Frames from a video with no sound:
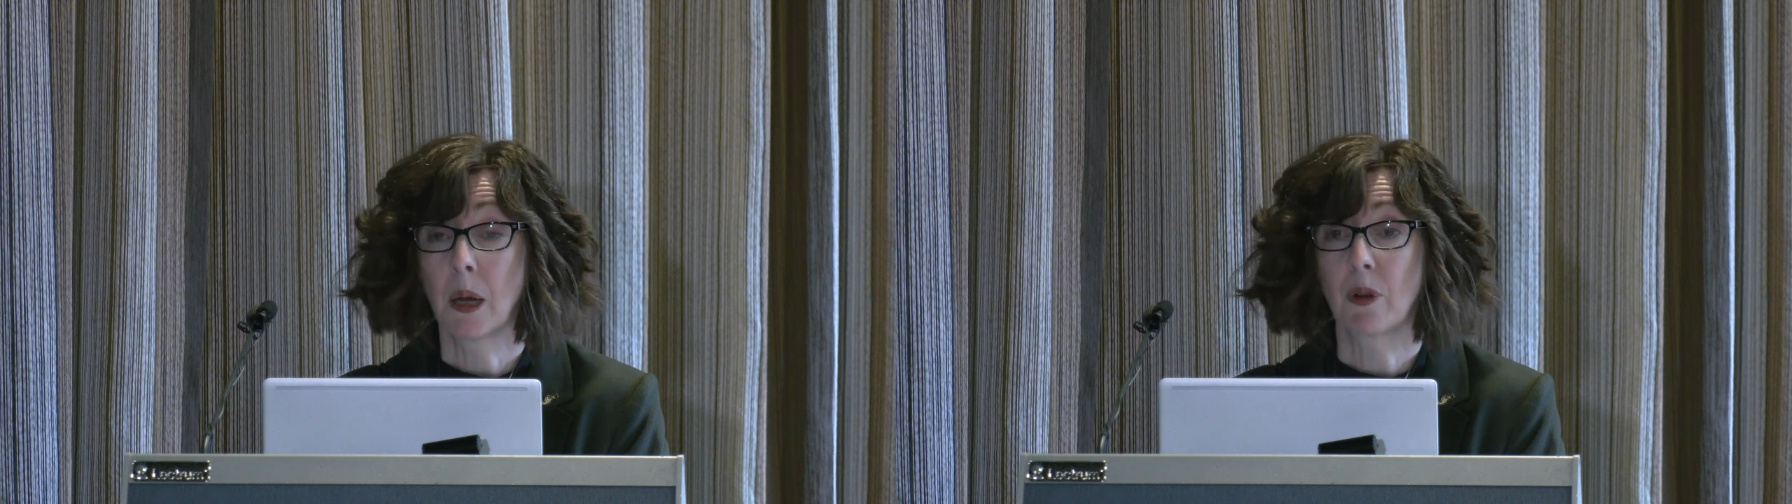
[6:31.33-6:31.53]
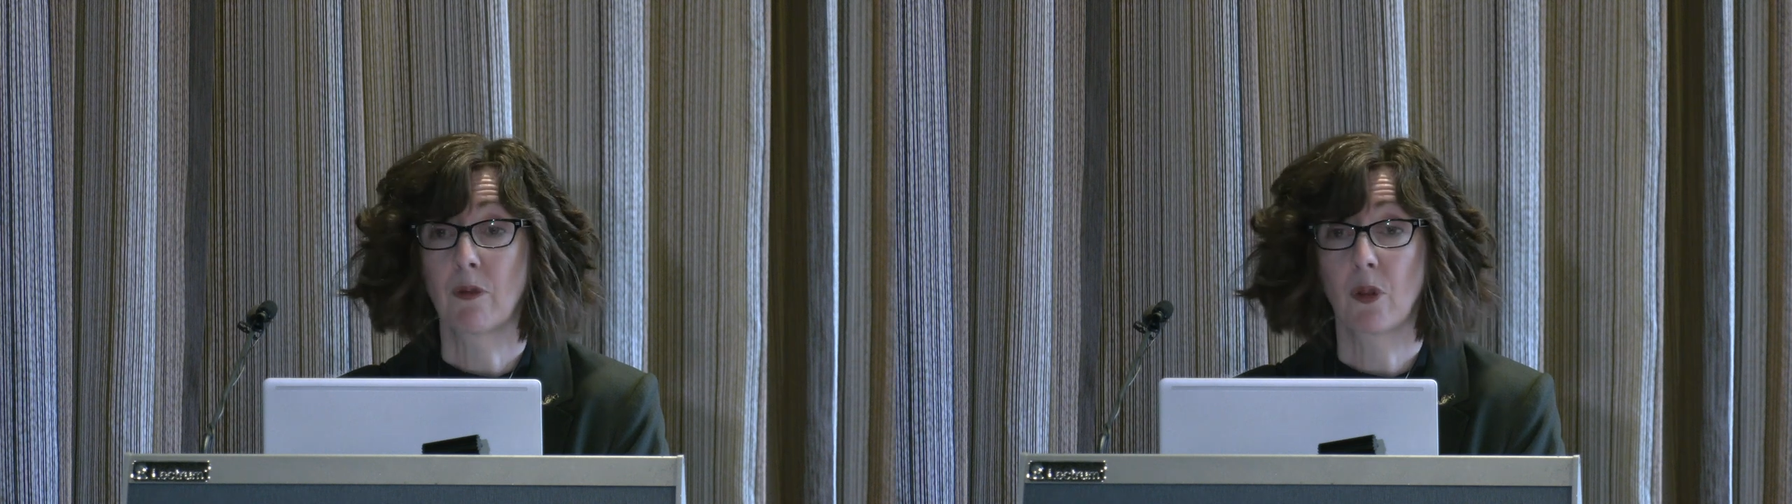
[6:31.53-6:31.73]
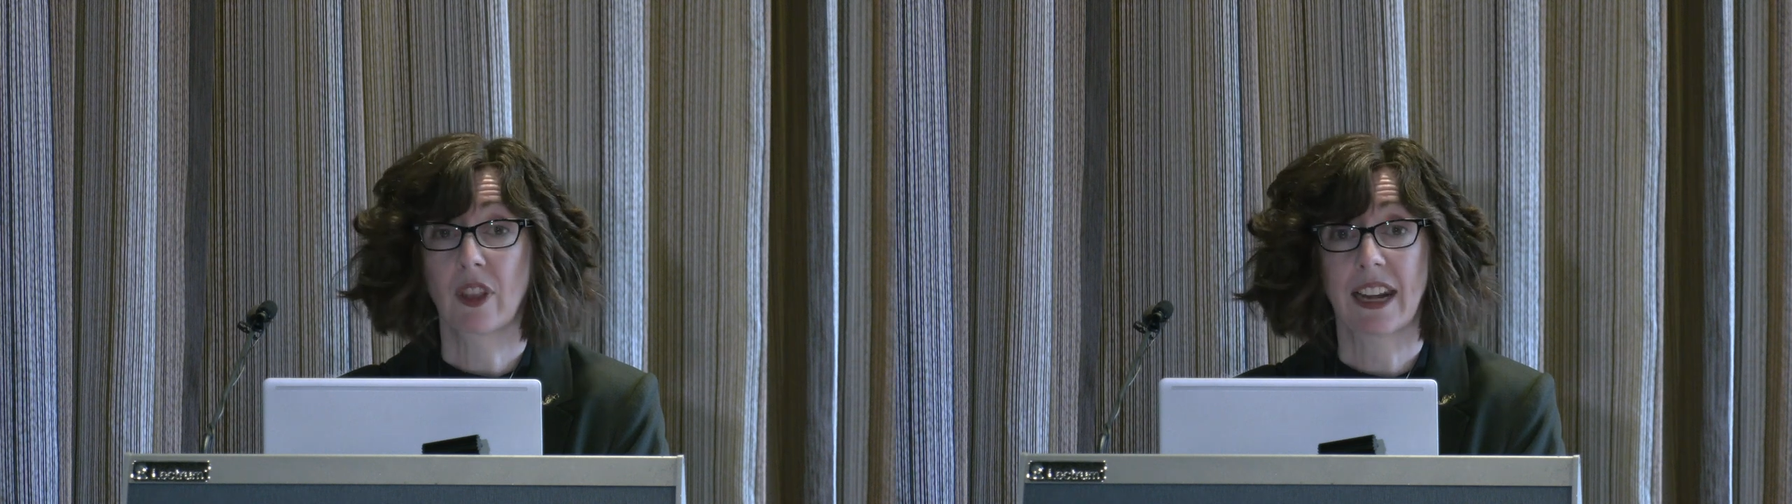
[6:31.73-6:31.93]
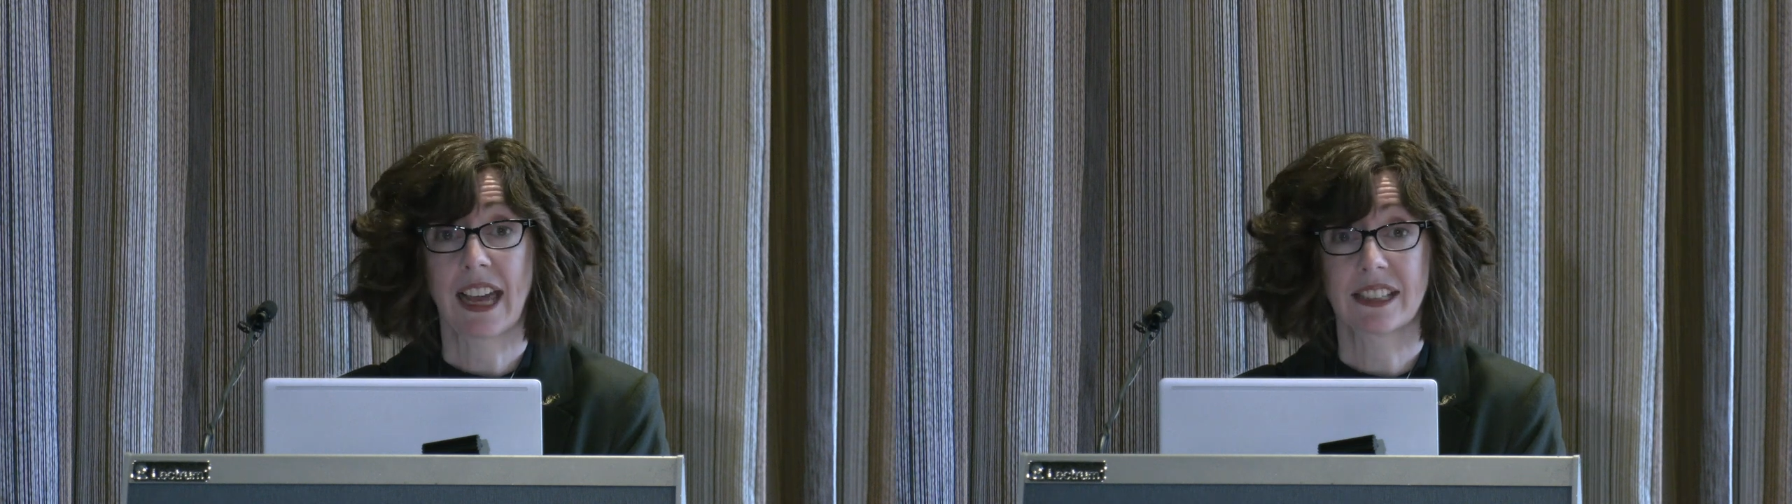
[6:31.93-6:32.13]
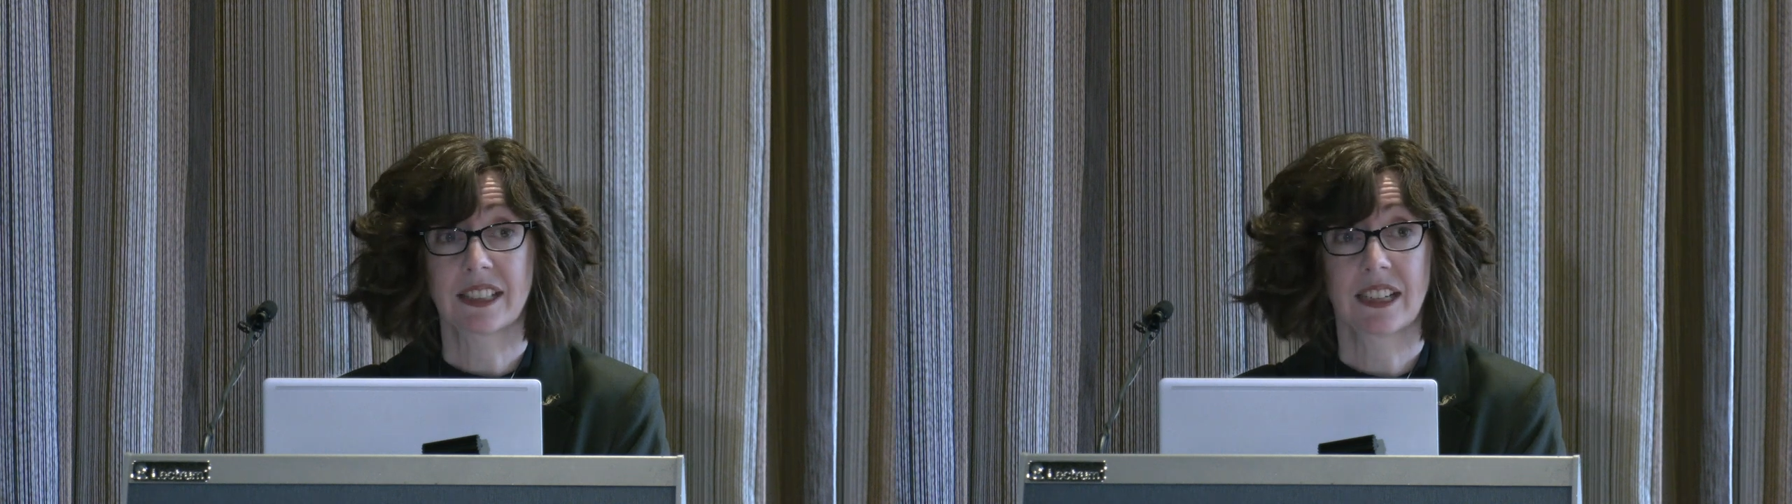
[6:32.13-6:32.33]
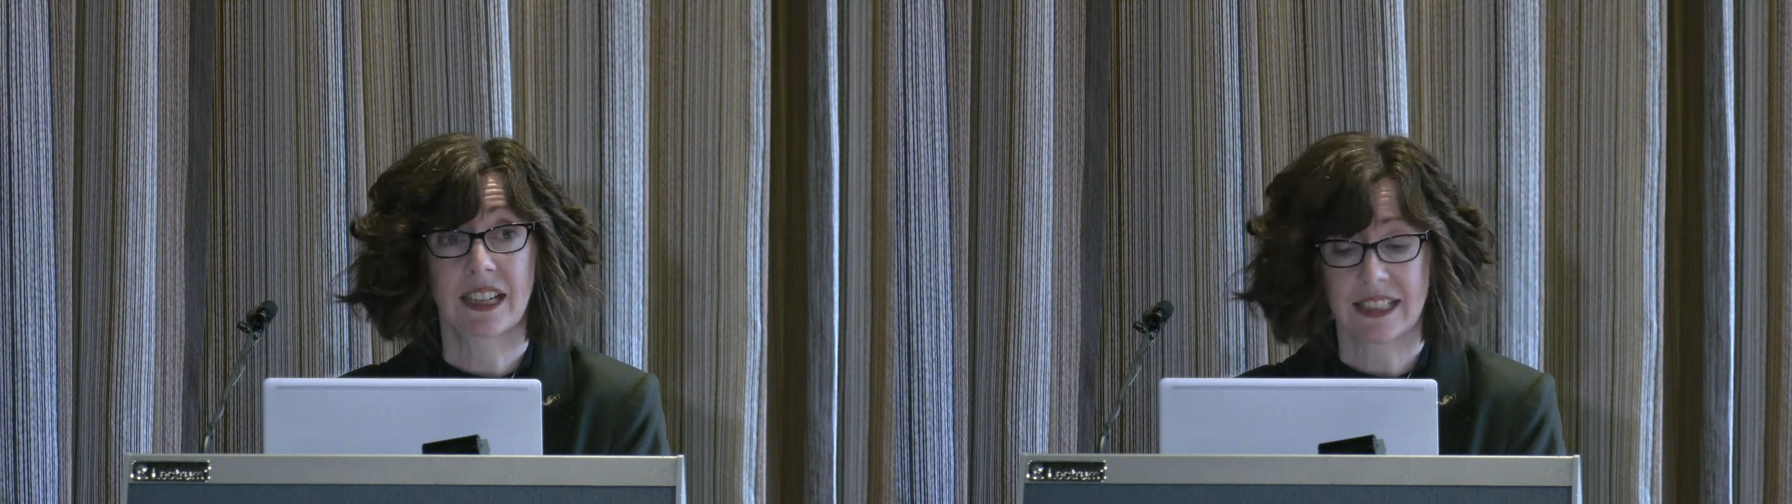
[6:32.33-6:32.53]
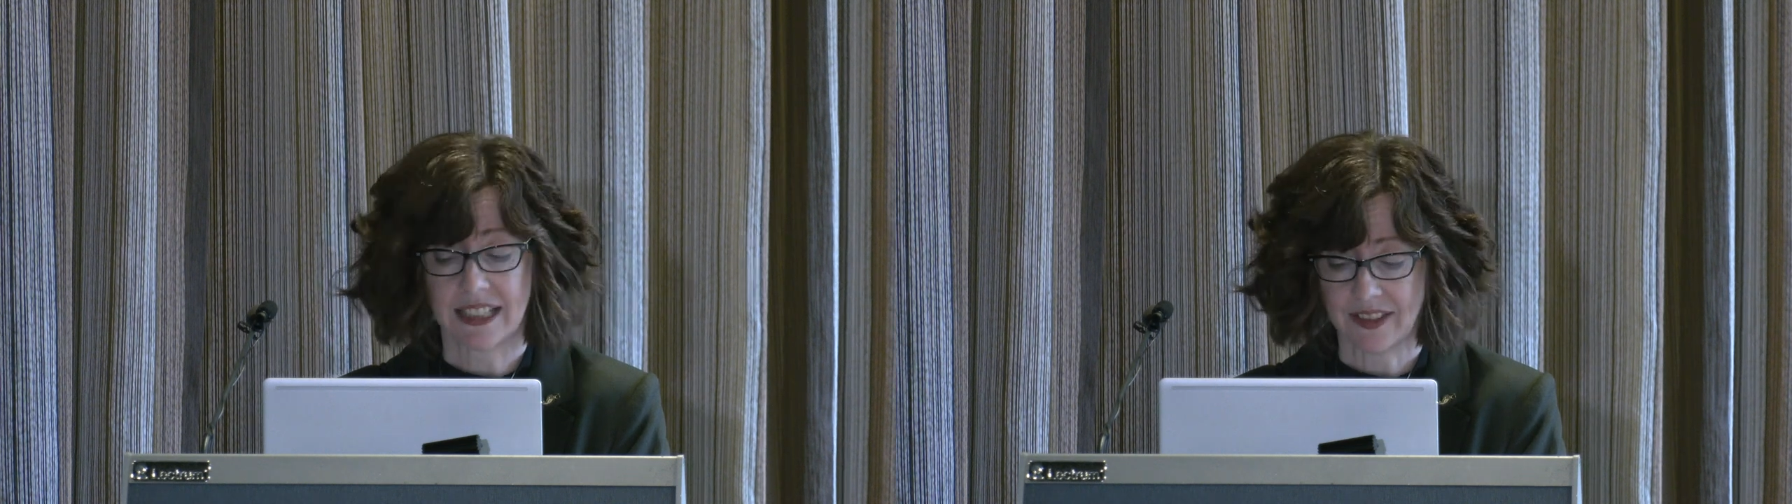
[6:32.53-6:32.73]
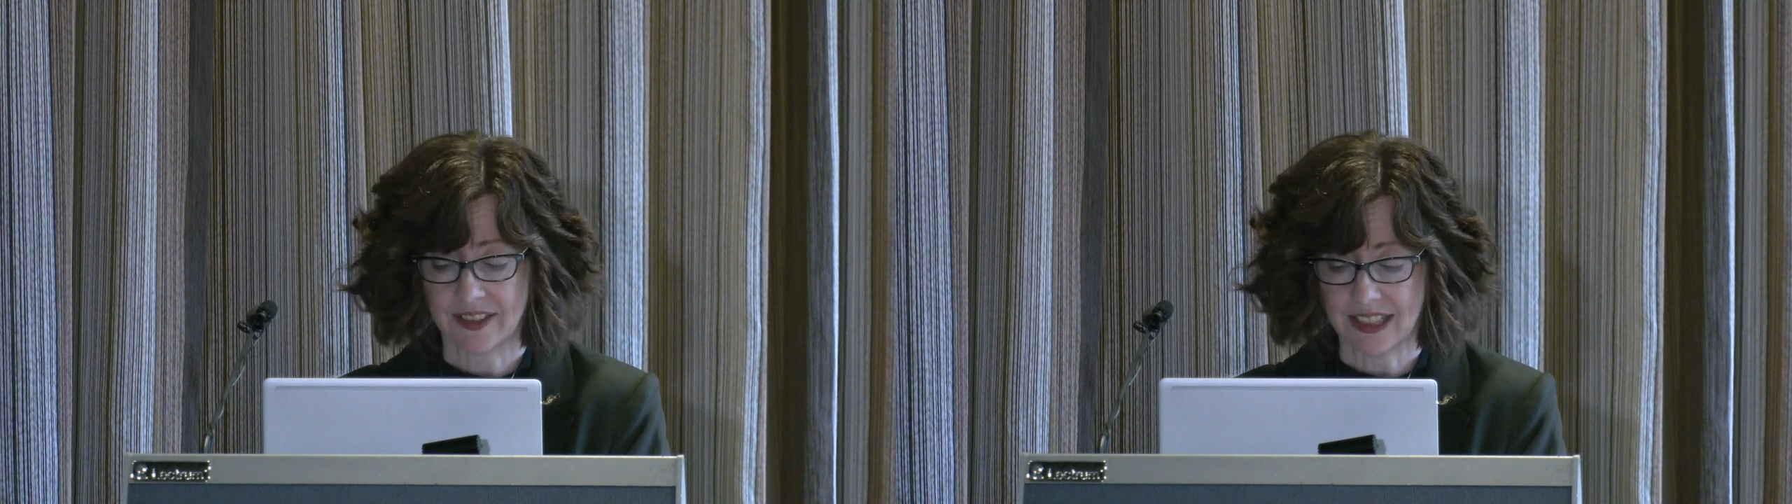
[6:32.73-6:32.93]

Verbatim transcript: before the late 19th